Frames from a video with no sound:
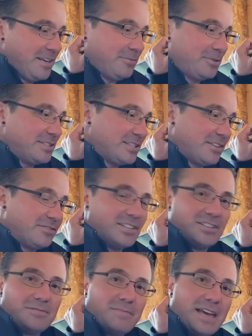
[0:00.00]
we still have
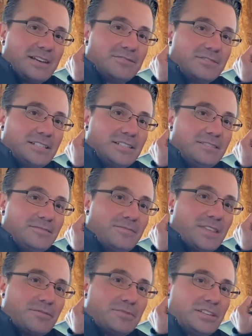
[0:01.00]
another battery
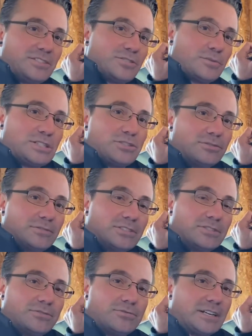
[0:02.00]
that we could switch over
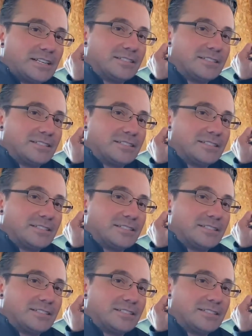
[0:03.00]
to quick.